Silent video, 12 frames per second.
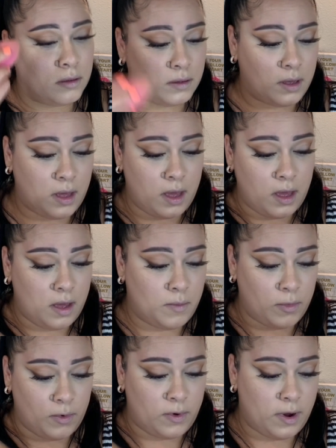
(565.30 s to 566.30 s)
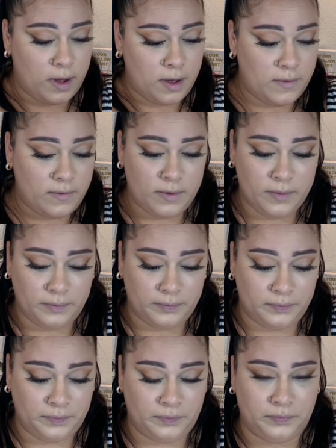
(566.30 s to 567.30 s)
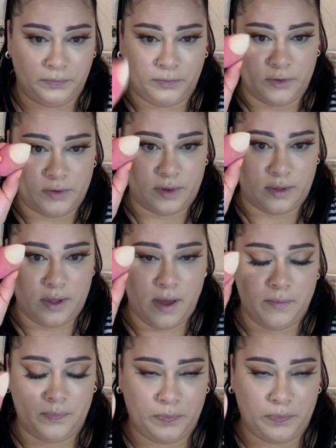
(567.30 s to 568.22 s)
Okay, I'm gonna grab just like that.